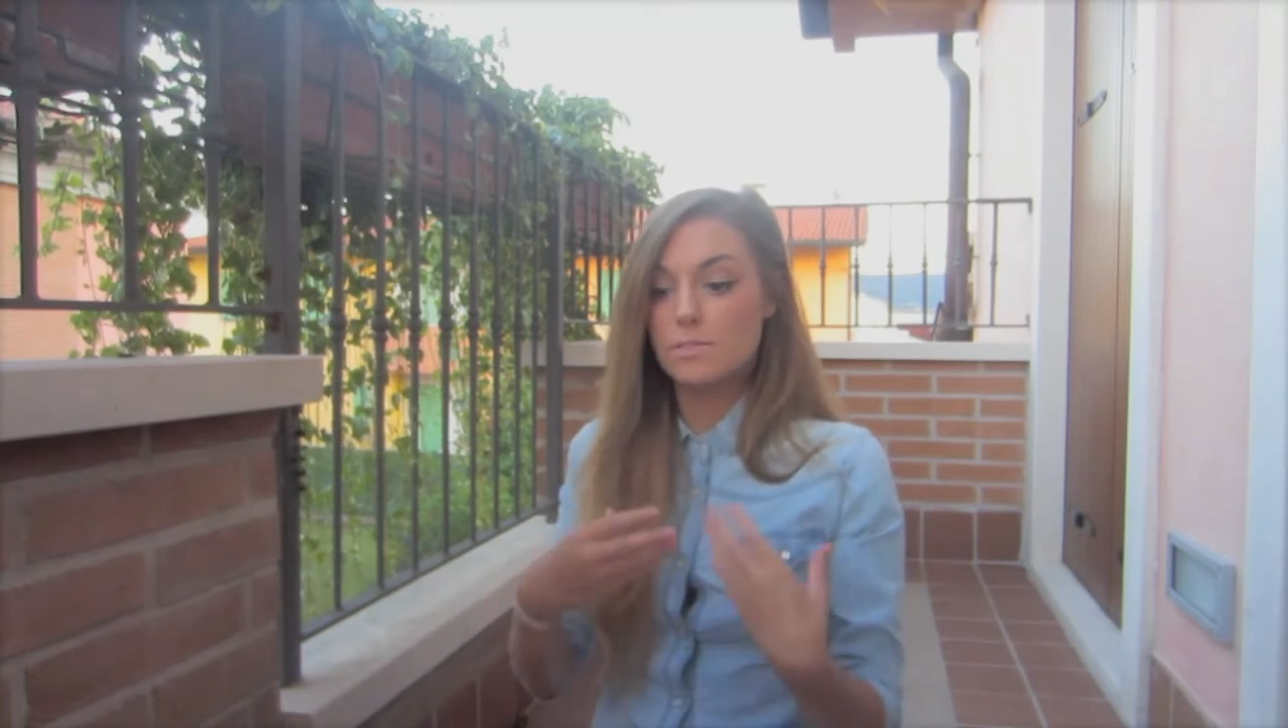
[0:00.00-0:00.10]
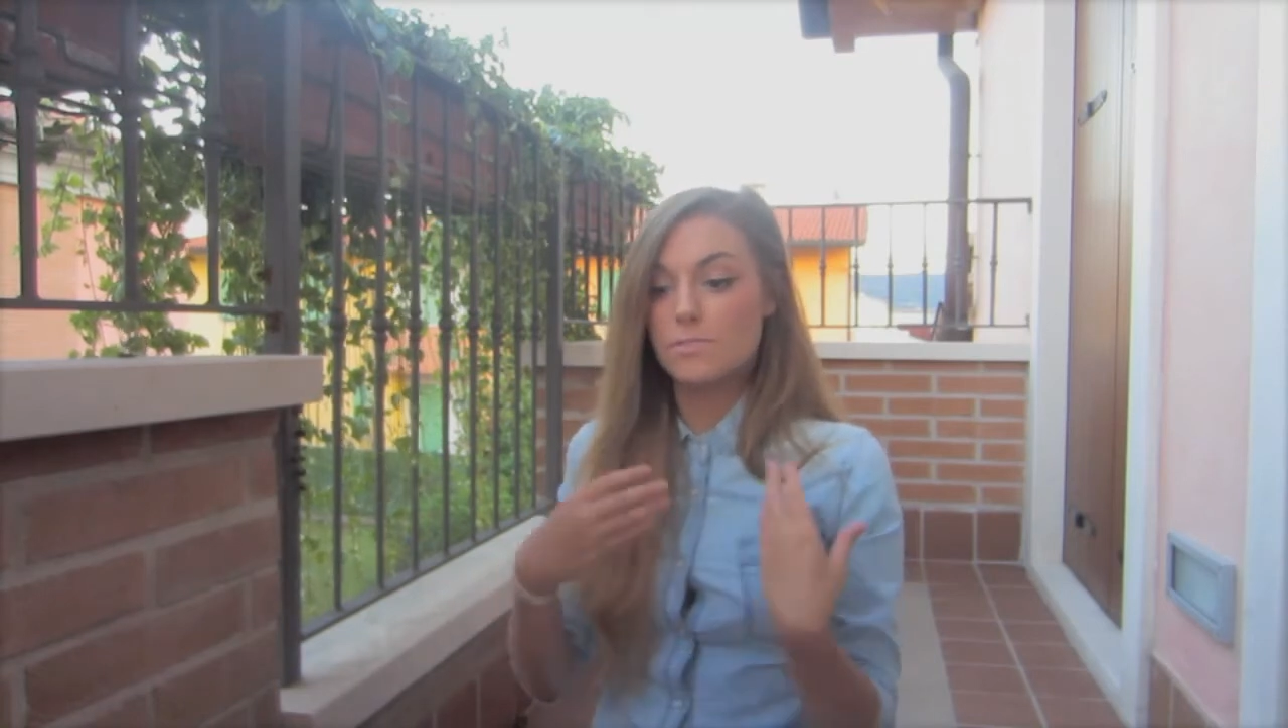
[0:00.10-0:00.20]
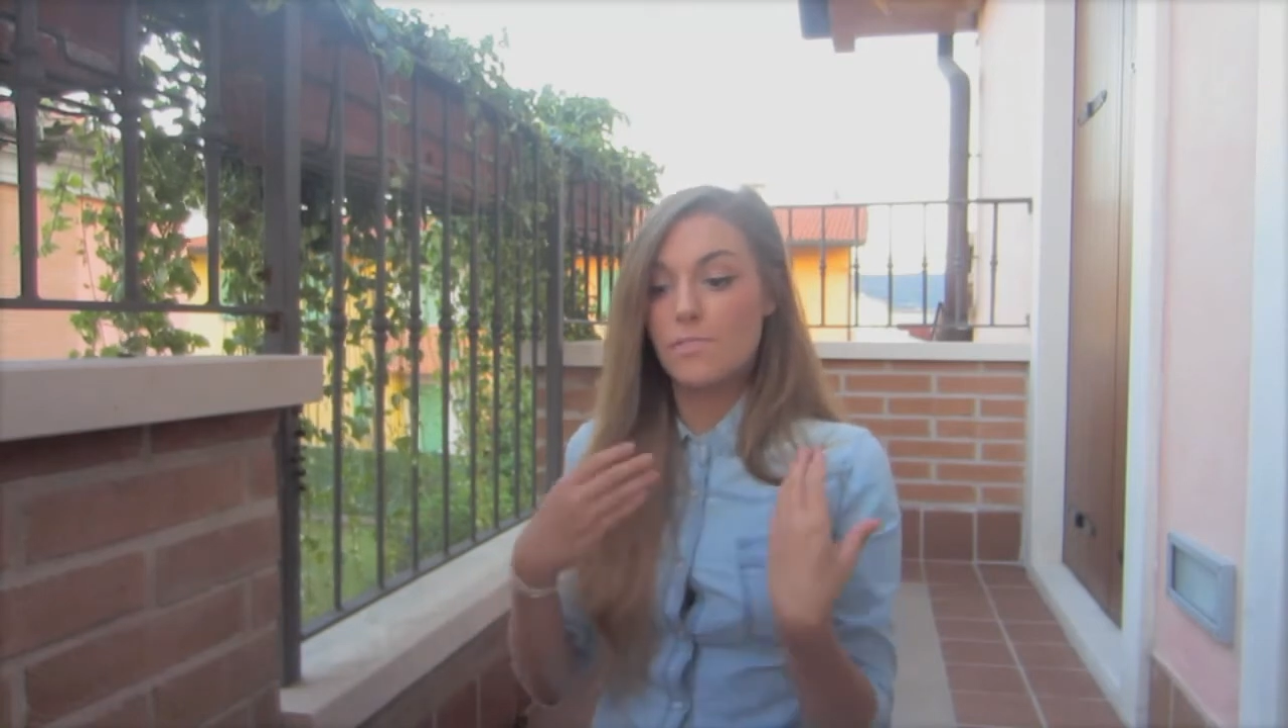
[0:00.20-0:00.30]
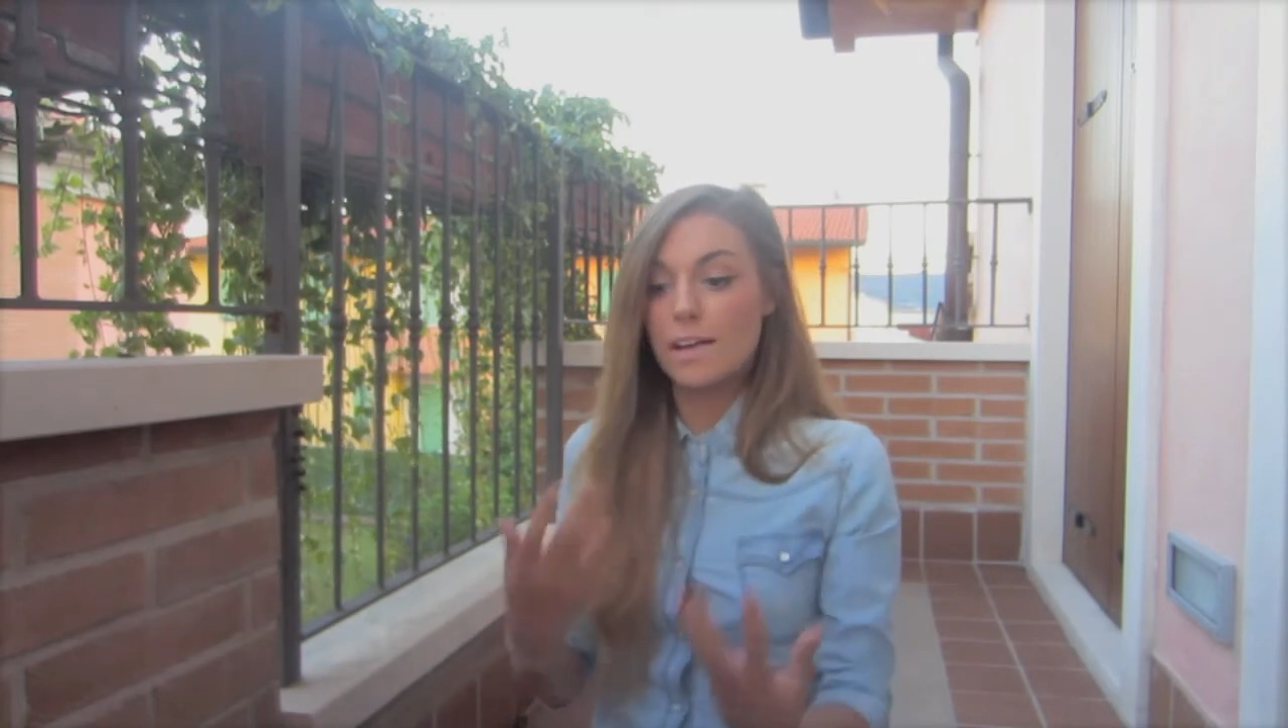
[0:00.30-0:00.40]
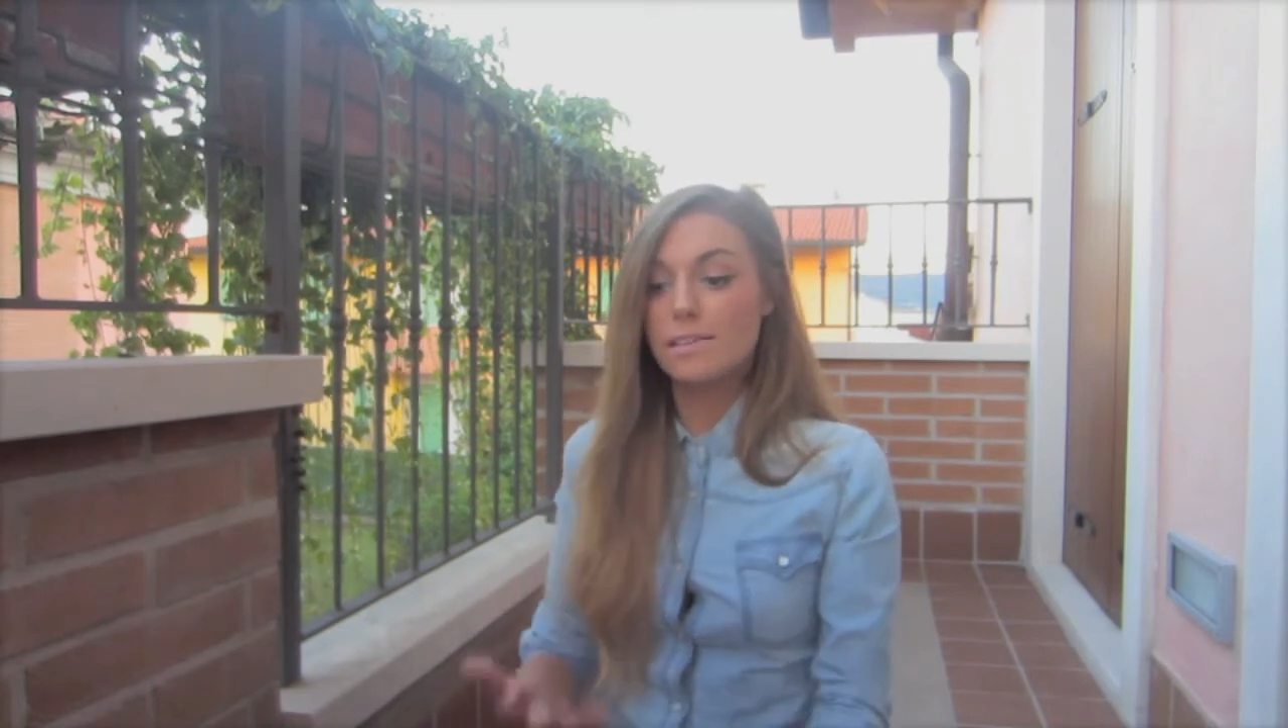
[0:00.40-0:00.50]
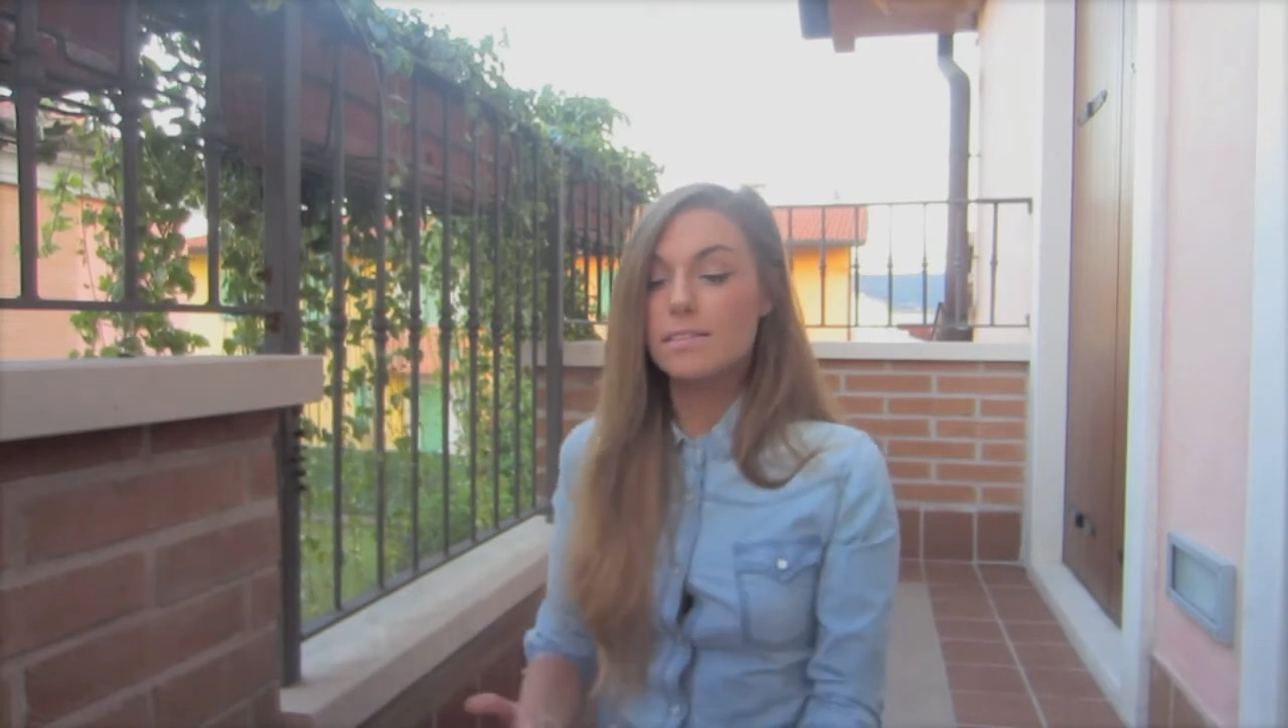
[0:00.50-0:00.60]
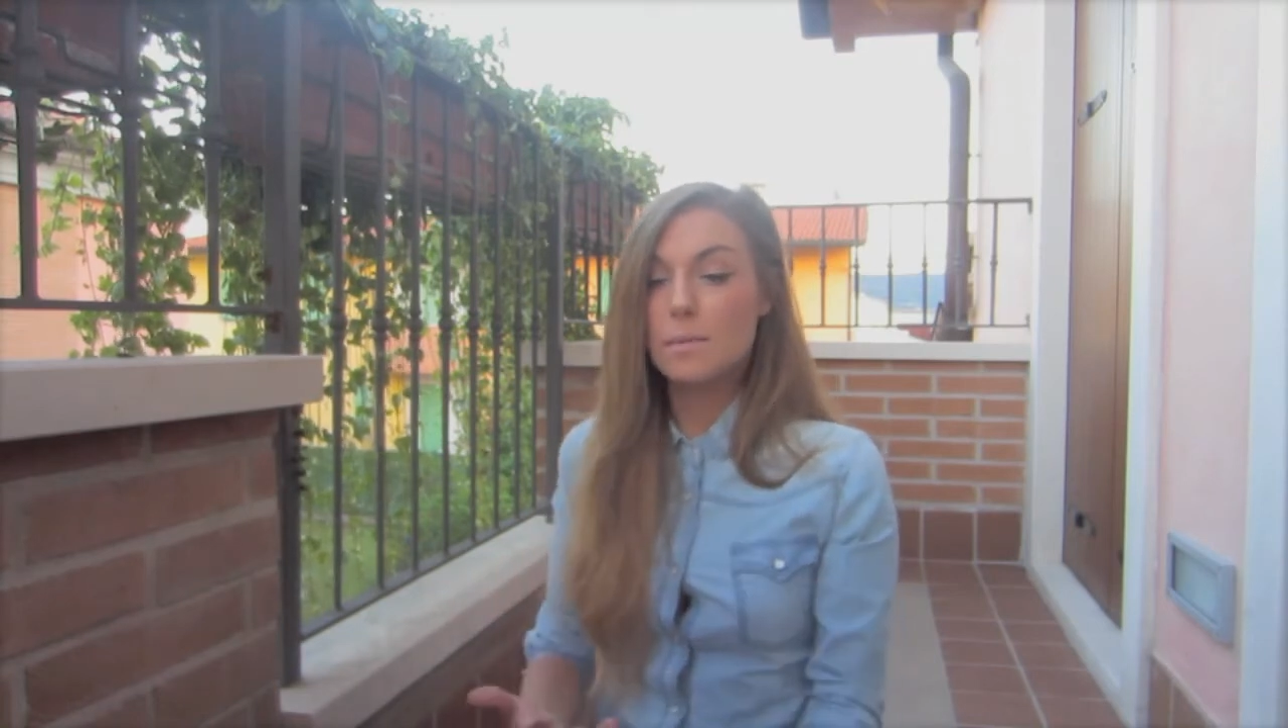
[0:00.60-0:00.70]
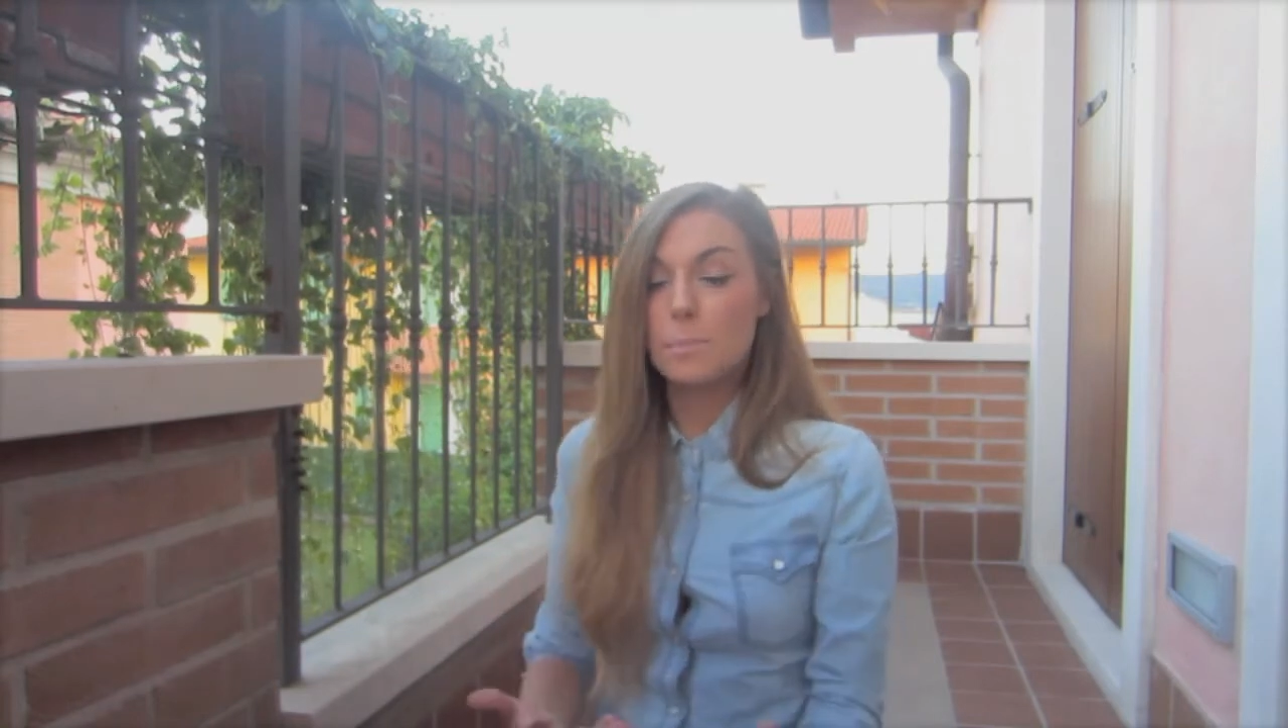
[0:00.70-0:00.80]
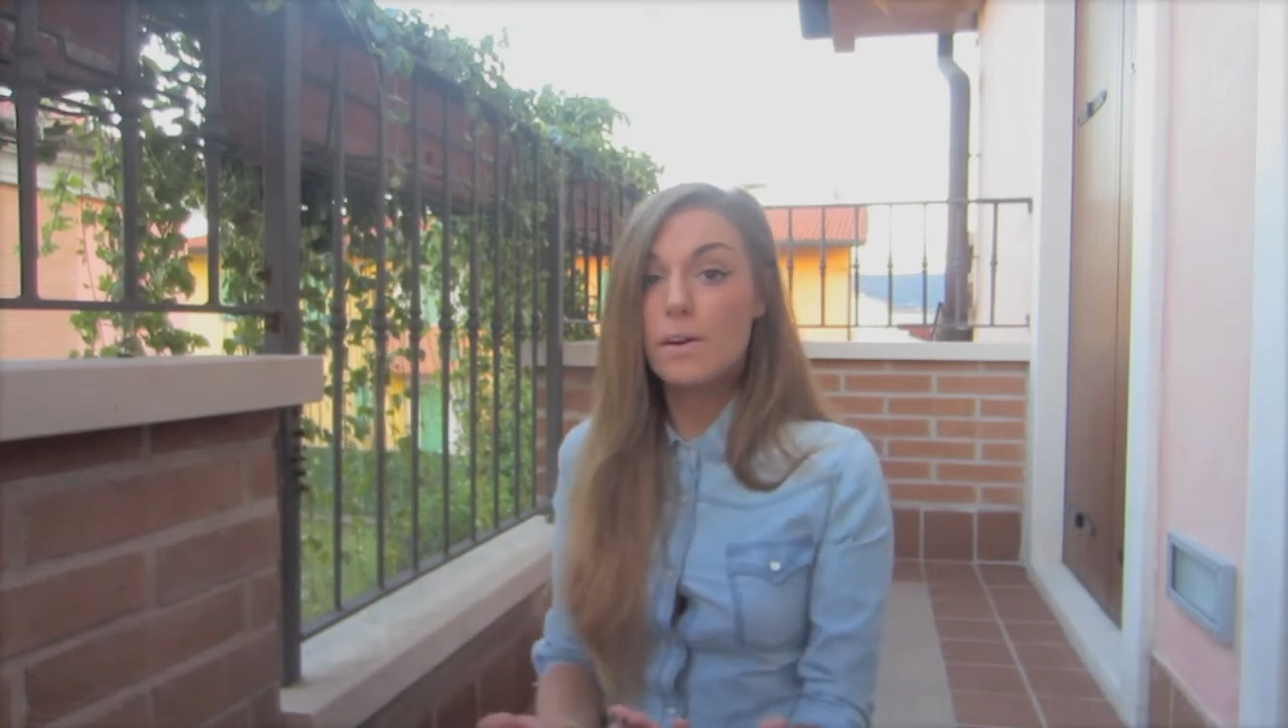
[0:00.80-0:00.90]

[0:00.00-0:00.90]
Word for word: to find the